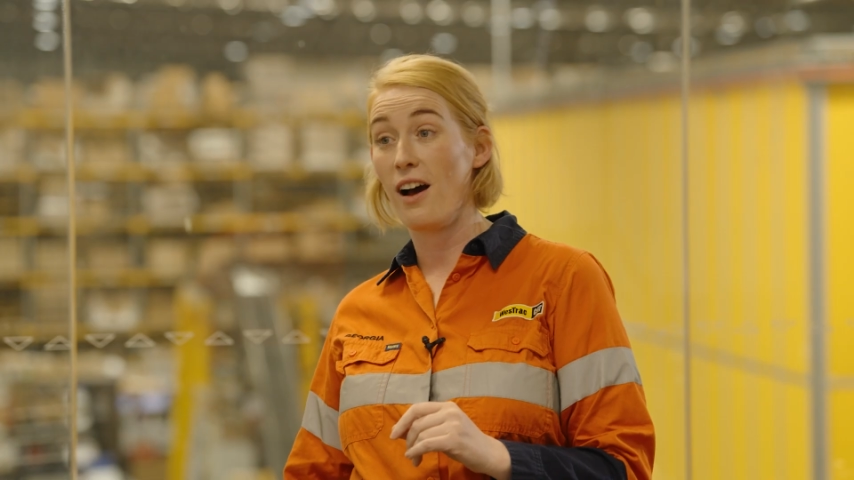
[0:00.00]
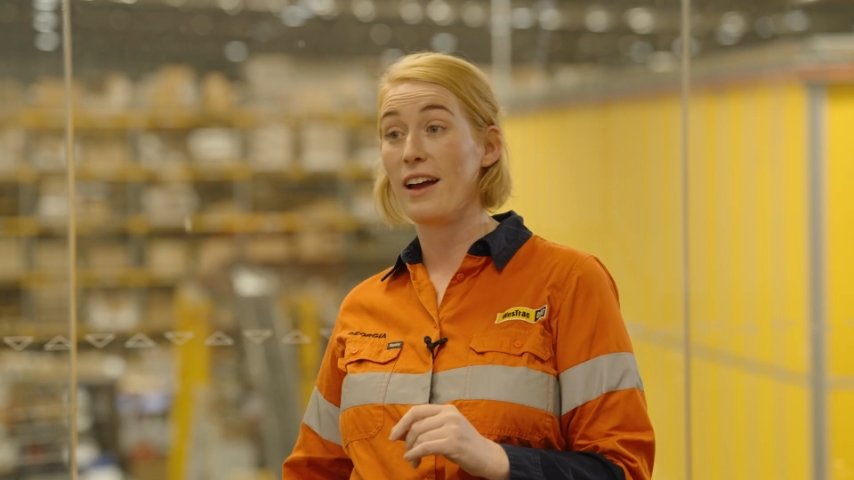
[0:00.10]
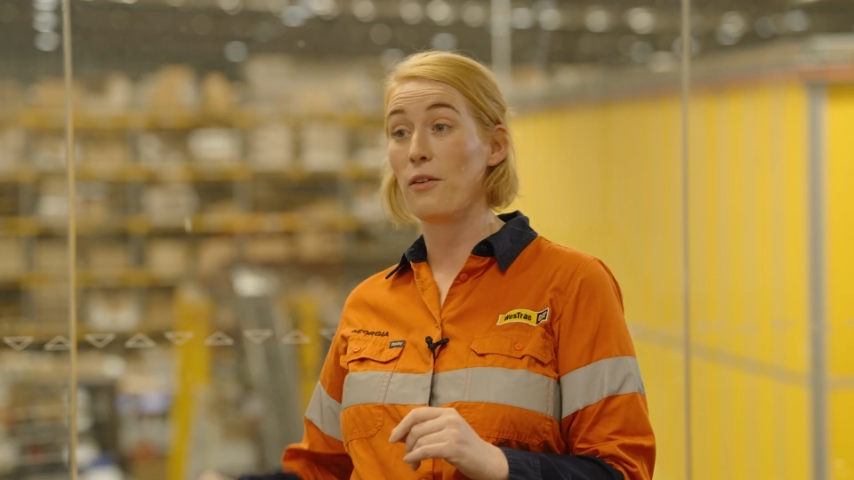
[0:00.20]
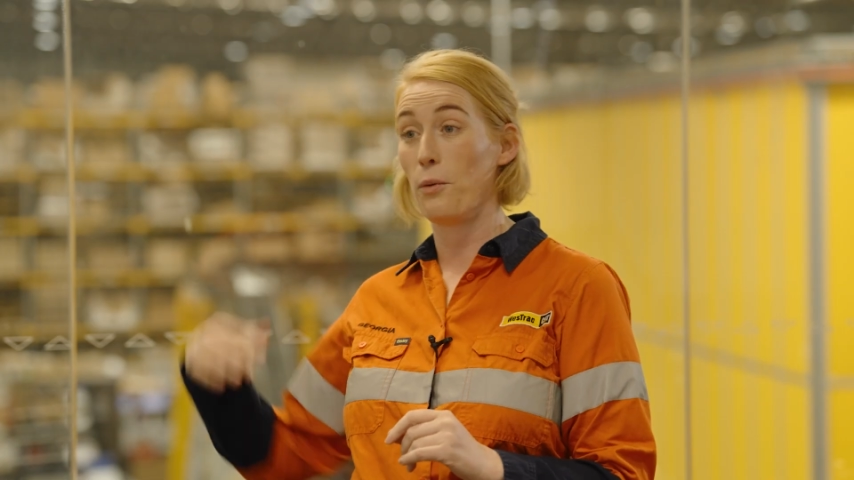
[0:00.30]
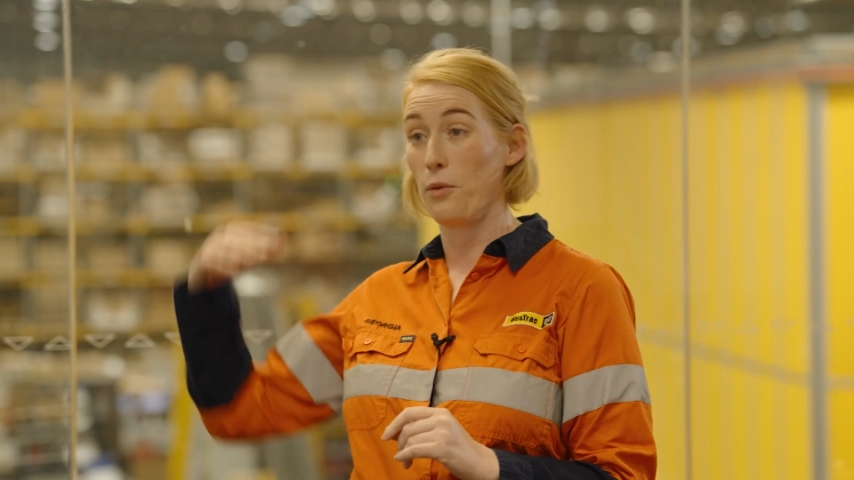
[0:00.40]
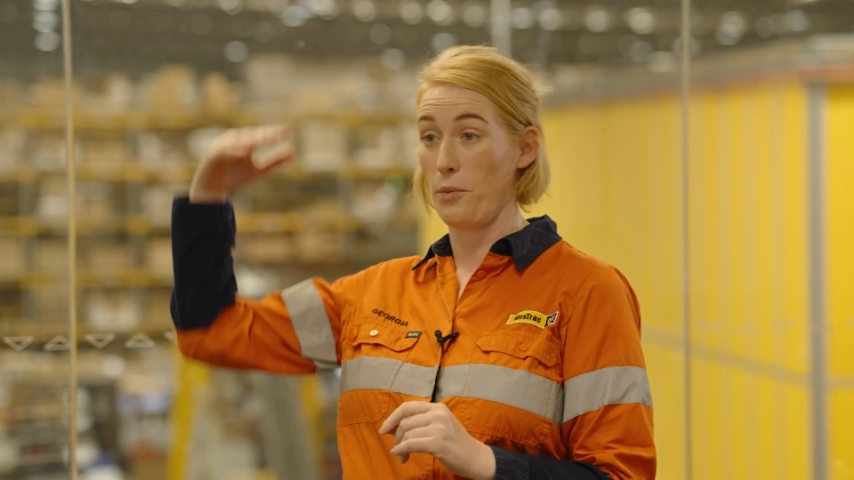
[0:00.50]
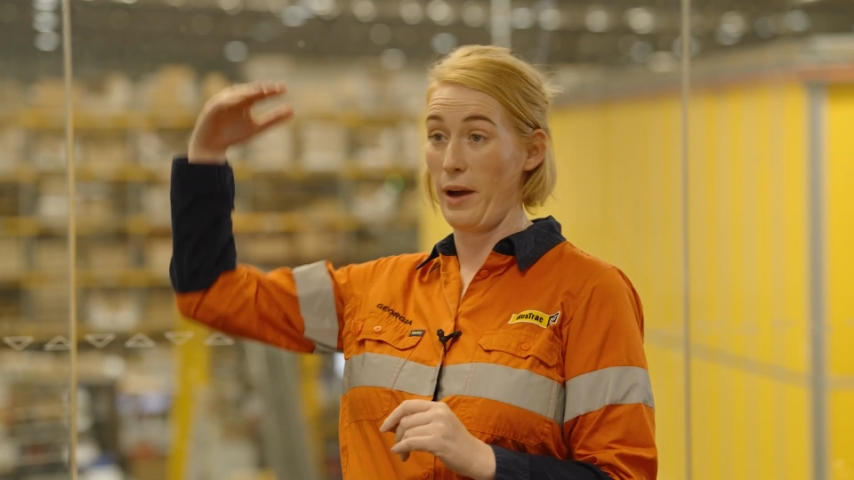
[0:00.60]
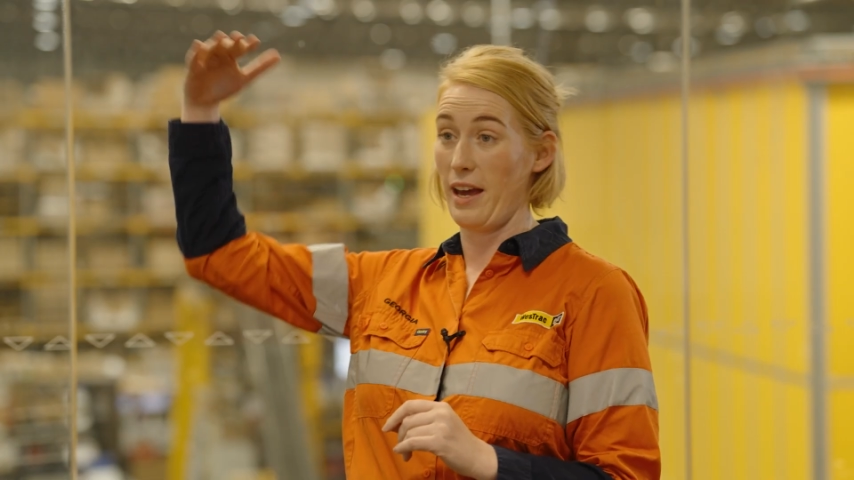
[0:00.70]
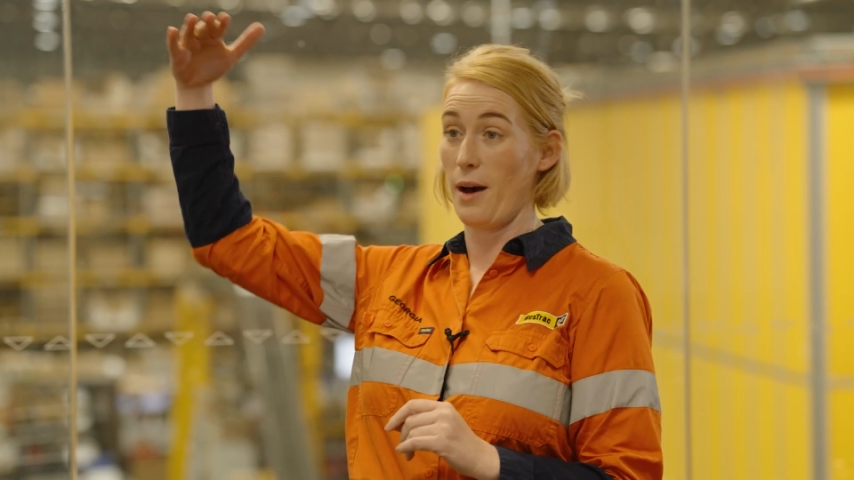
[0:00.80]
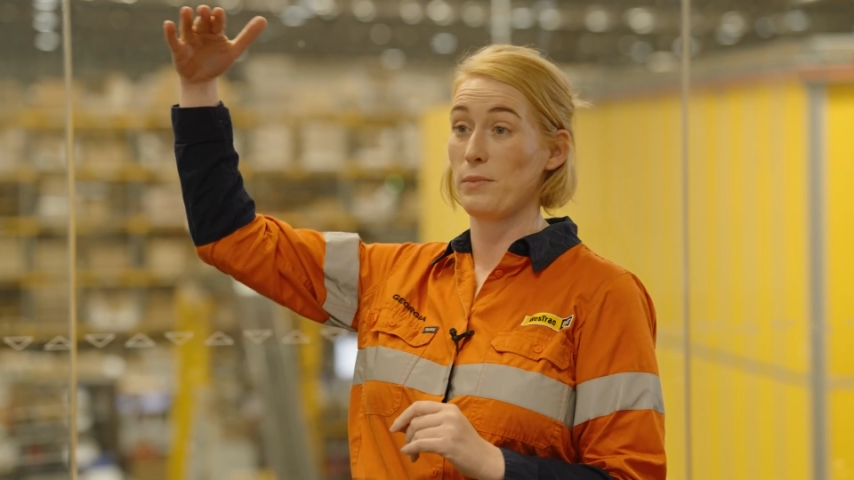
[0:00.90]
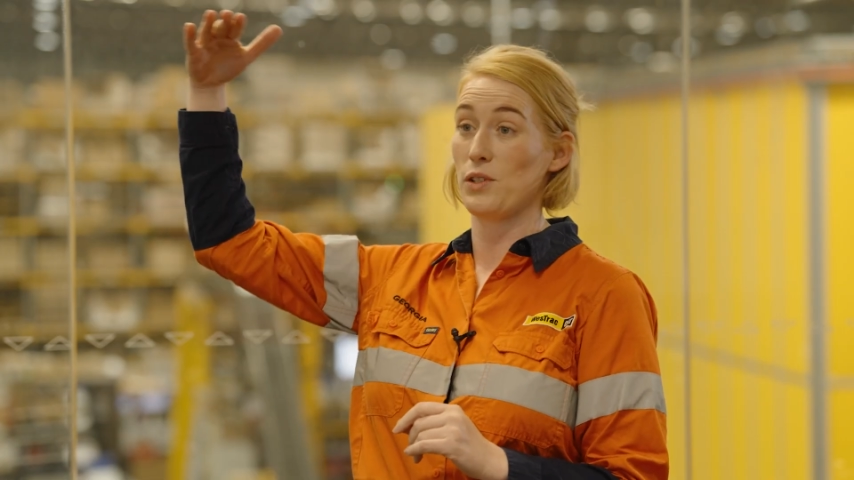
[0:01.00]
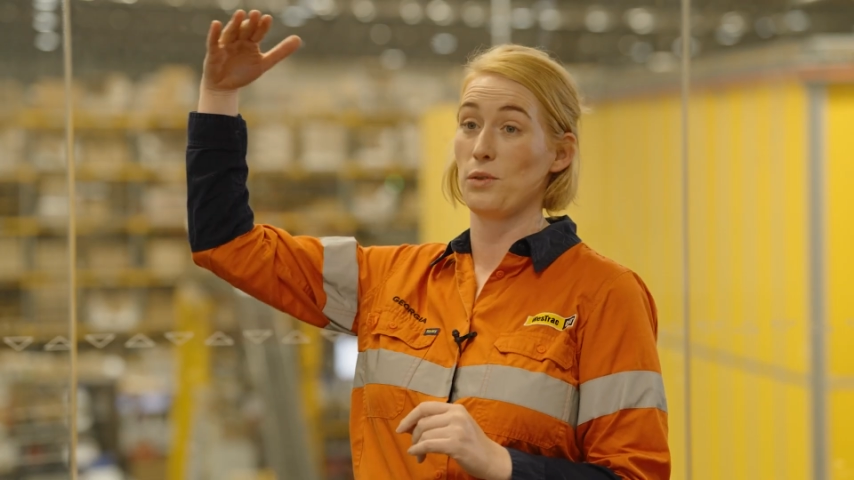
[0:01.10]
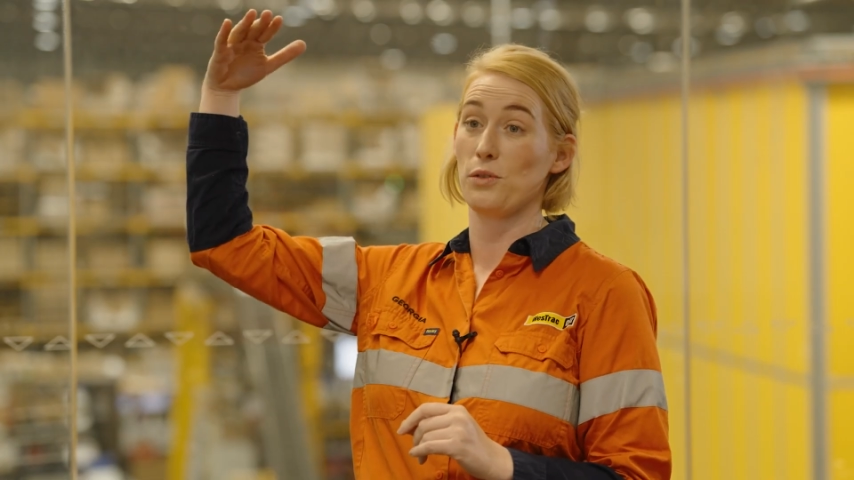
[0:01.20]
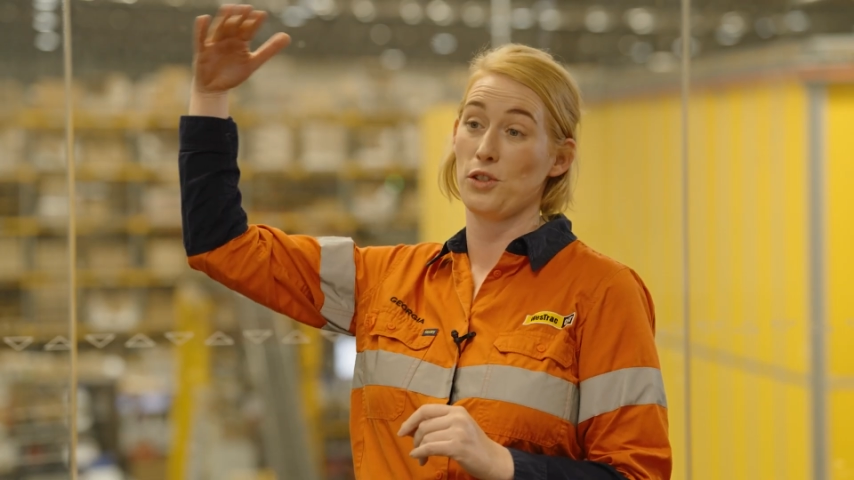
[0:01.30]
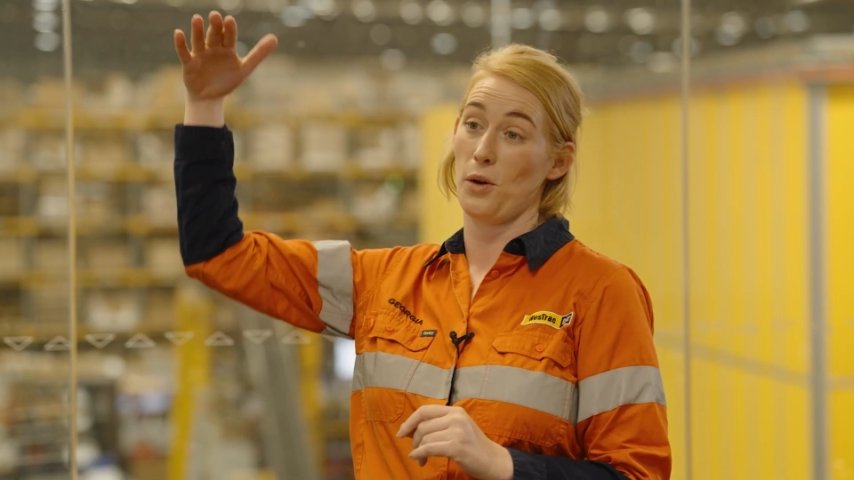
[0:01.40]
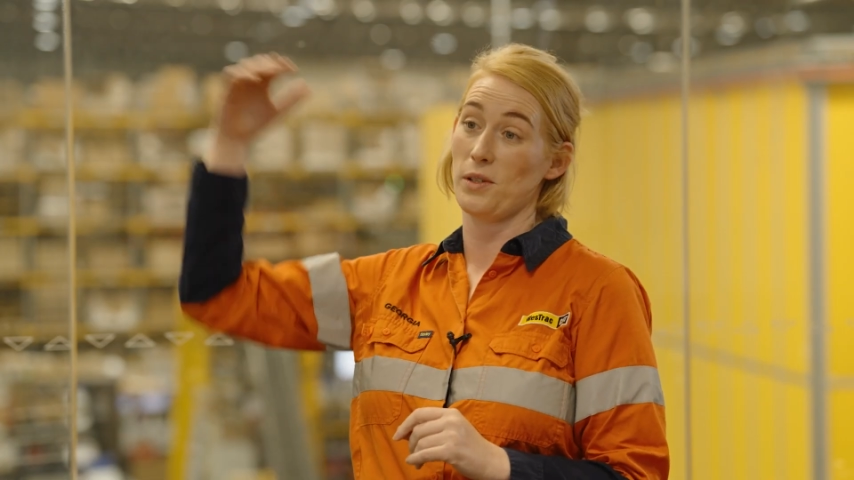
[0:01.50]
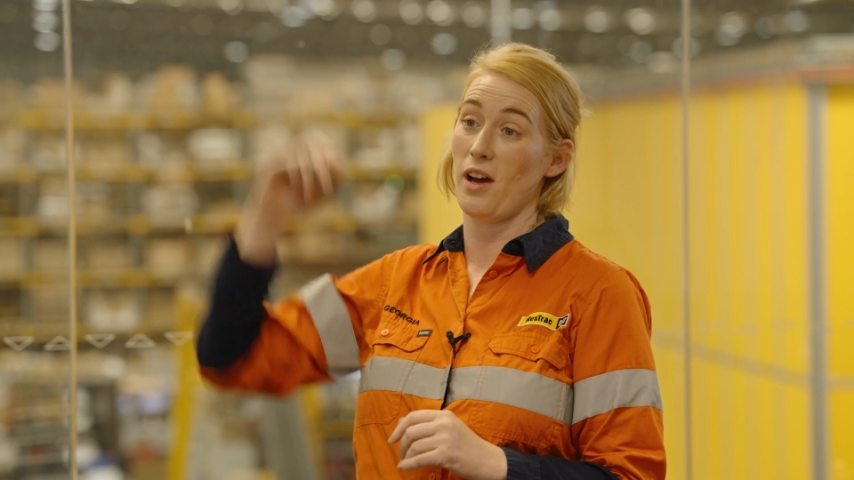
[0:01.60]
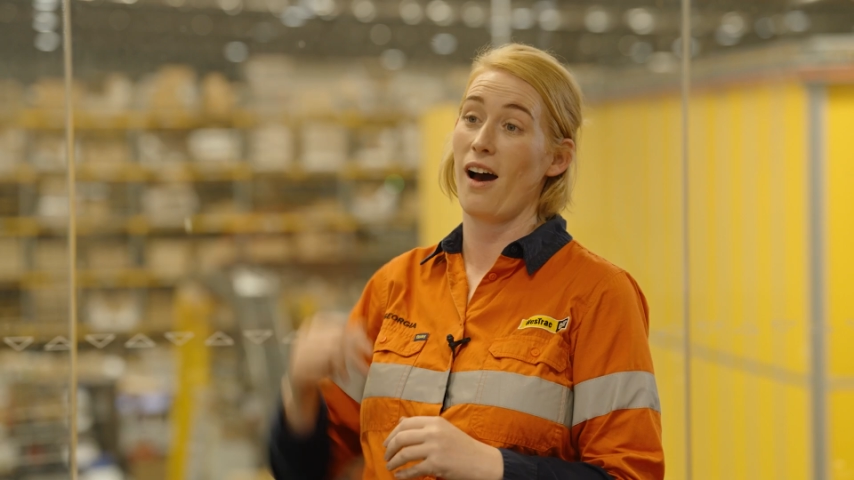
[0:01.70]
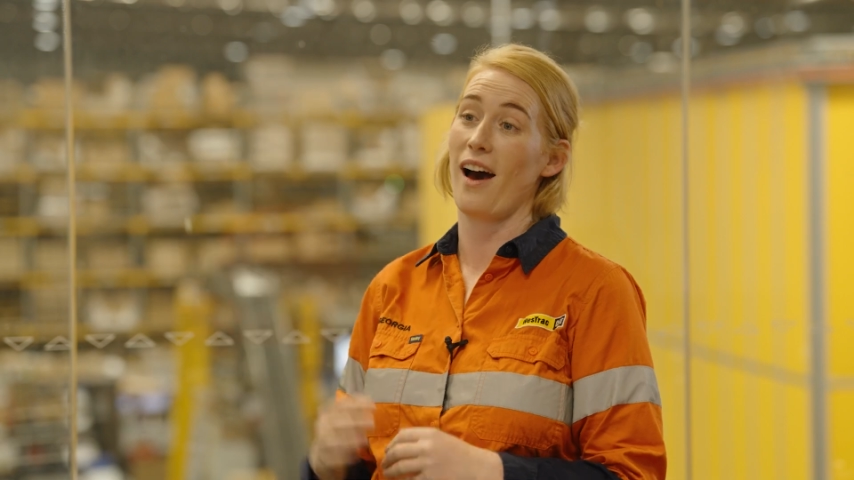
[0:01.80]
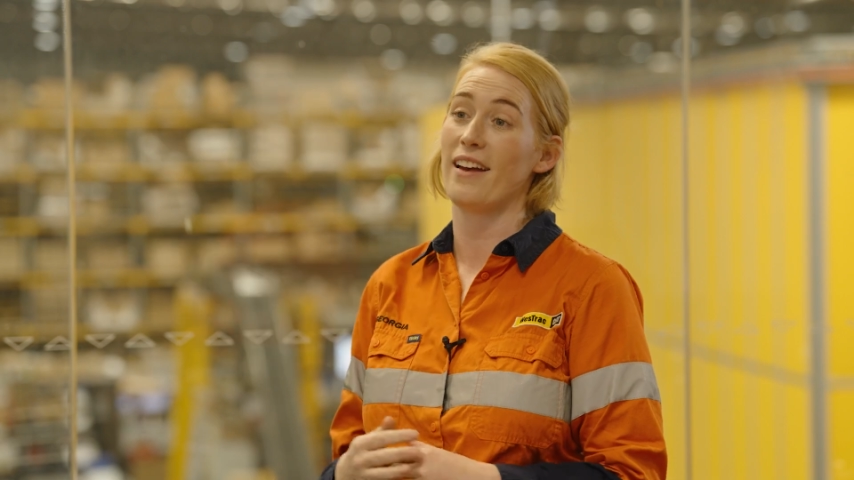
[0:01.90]
height all the way up to shoulder
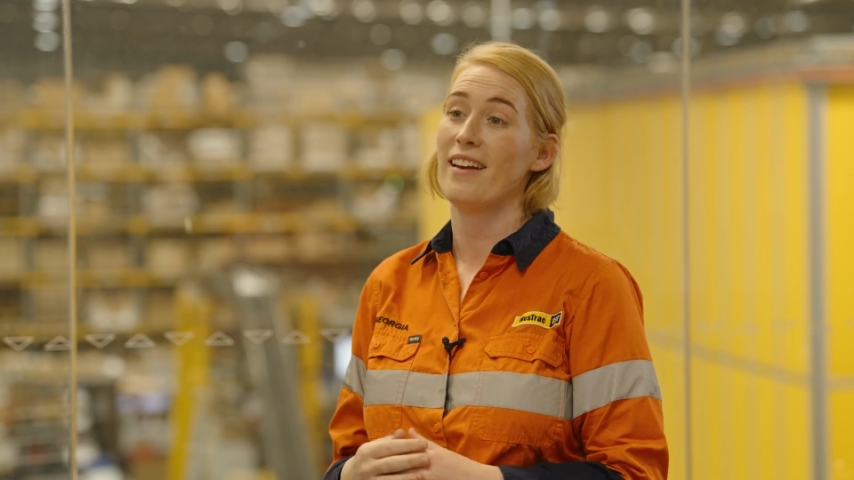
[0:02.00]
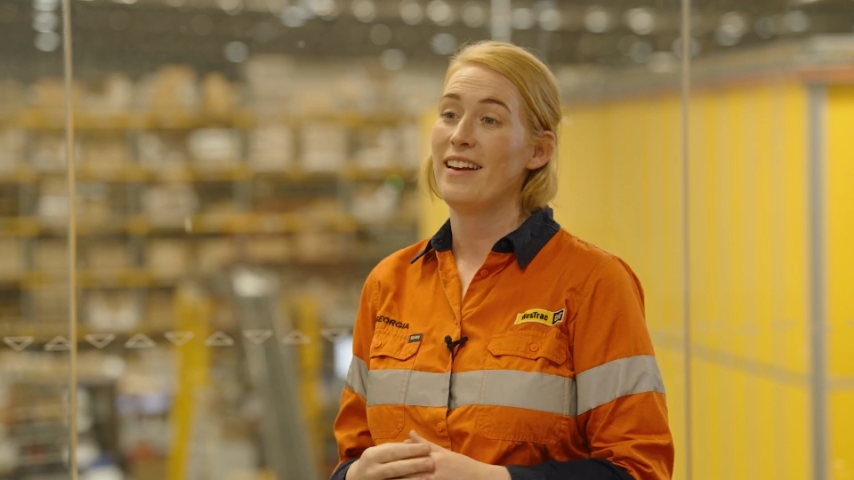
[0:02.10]
height.